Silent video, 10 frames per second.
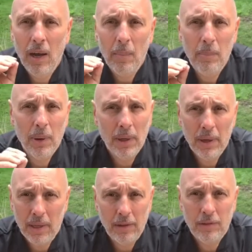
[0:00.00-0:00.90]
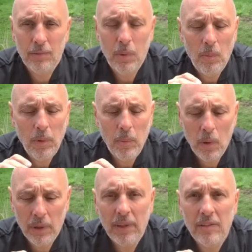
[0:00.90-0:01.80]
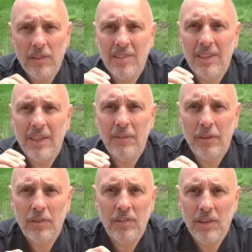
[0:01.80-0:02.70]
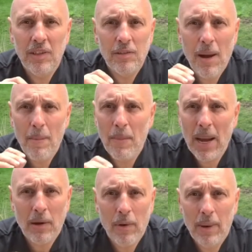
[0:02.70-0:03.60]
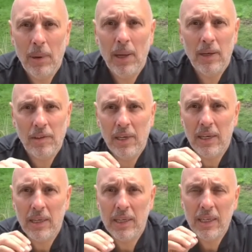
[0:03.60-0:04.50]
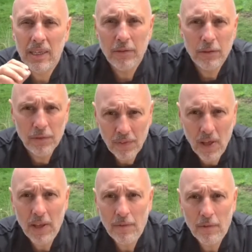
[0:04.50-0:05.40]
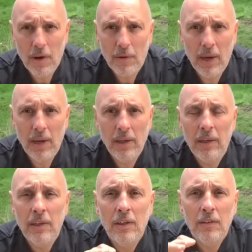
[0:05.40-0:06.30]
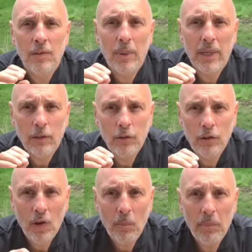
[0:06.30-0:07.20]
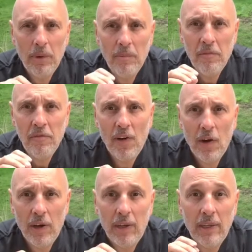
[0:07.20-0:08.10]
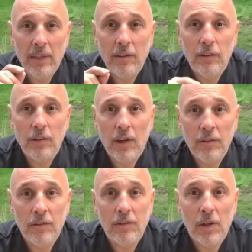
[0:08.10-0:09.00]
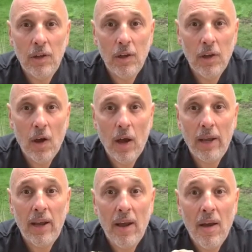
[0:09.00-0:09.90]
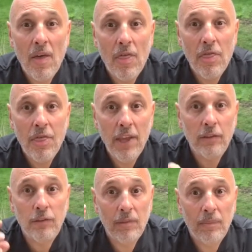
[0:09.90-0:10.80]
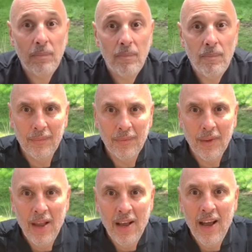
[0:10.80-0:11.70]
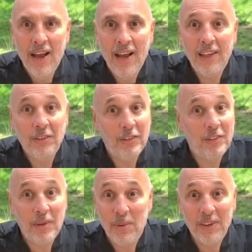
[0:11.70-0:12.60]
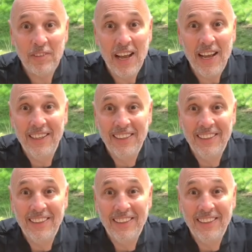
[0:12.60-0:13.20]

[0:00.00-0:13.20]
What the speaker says: bolognese. What we want, these are our background players and they're going to give us flavour, okay? So we're going to chop them finely, just like this. It's as simple as that.